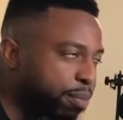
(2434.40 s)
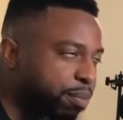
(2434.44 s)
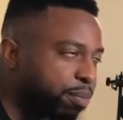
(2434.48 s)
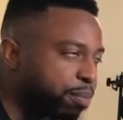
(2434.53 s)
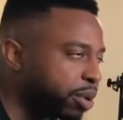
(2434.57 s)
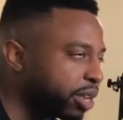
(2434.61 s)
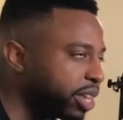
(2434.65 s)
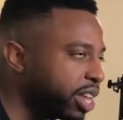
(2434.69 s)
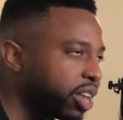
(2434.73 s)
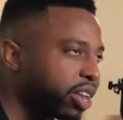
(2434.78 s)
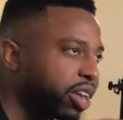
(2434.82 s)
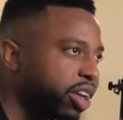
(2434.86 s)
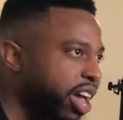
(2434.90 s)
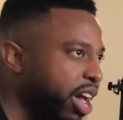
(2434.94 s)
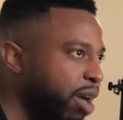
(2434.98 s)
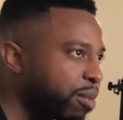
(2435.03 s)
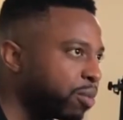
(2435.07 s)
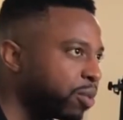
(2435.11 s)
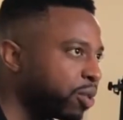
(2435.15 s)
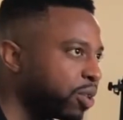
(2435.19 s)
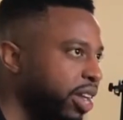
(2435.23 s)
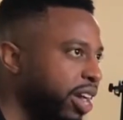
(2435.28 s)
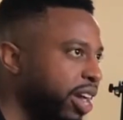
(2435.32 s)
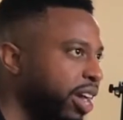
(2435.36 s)
Bro, I put that
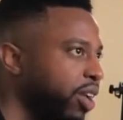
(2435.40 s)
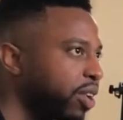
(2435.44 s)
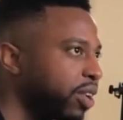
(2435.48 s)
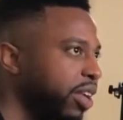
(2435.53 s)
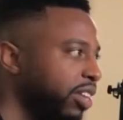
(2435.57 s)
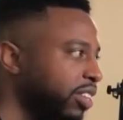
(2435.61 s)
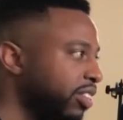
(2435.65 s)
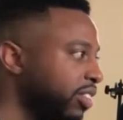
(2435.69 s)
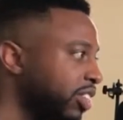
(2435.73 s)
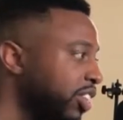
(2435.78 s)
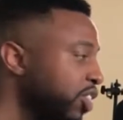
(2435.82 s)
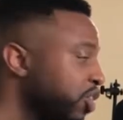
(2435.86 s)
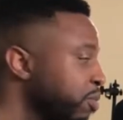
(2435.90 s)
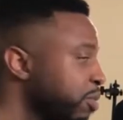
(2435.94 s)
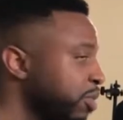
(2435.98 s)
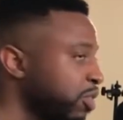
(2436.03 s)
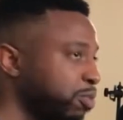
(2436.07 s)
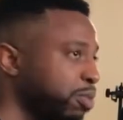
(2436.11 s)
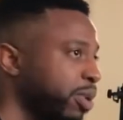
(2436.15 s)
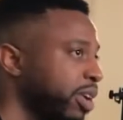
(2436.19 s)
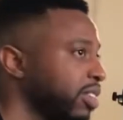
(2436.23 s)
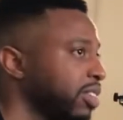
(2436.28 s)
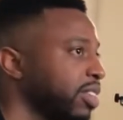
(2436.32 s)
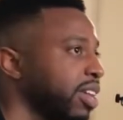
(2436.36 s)
album on now and still be
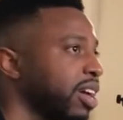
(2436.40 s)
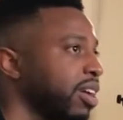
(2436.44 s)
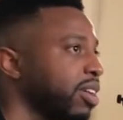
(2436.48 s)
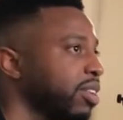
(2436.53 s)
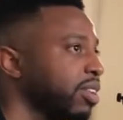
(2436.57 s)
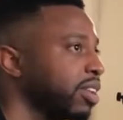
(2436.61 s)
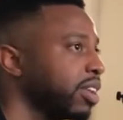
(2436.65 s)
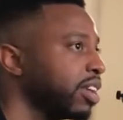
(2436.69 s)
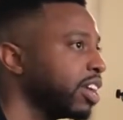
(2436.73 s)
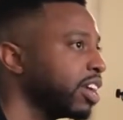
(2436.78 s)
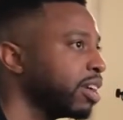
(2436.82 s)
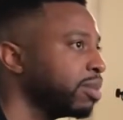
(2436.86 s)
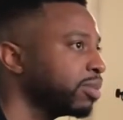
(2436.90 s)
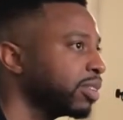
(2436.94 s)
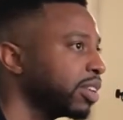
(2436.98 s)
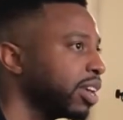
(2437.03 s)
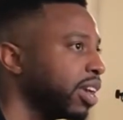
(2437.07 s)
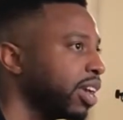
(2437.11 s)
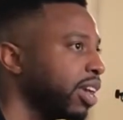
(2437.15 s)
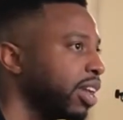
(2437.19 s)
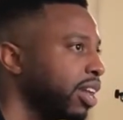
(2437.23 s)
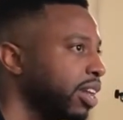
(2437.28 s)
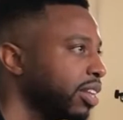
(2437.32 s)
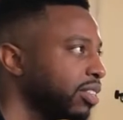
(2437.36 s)
spaced out. You know what I'm
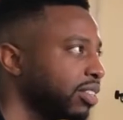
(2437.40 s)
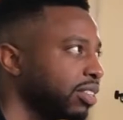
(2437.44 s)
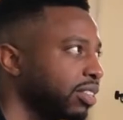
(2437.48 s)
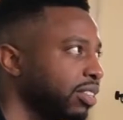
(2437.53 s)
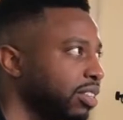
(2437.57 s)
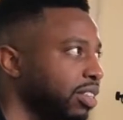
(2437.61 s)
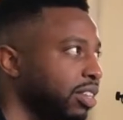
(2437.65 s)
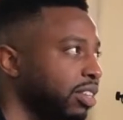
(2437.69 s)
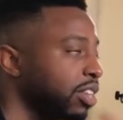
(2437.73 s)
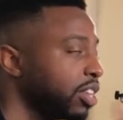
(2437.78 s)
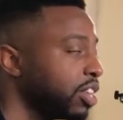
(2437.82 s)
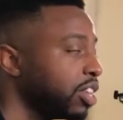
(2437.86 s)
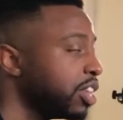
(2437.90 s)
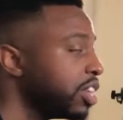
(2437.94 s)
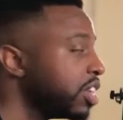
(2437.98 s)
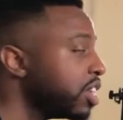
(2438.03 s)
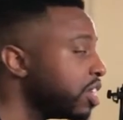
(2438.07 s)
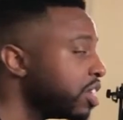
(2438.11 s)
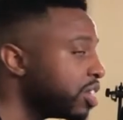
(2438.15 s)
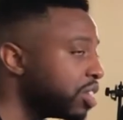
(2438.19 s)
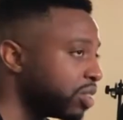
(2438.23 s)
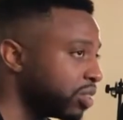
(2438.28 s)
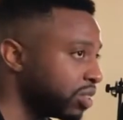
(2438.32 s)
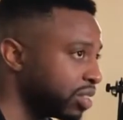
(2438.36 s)
saying? And this is
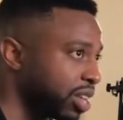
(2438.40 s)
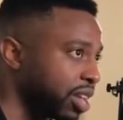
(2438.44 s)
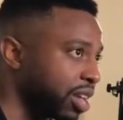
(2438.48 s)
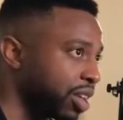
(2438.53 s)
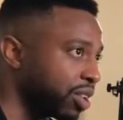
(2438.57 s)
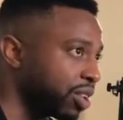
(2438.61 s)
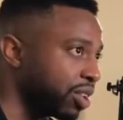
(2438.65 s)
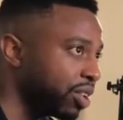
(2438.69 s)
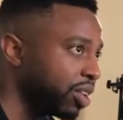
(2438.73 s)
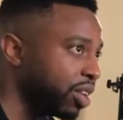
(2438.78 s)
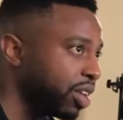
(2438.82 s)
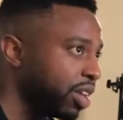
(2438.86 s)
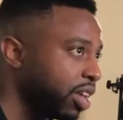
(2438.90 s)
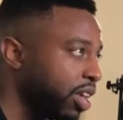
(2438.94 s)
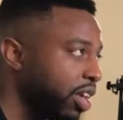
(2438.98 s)
years later.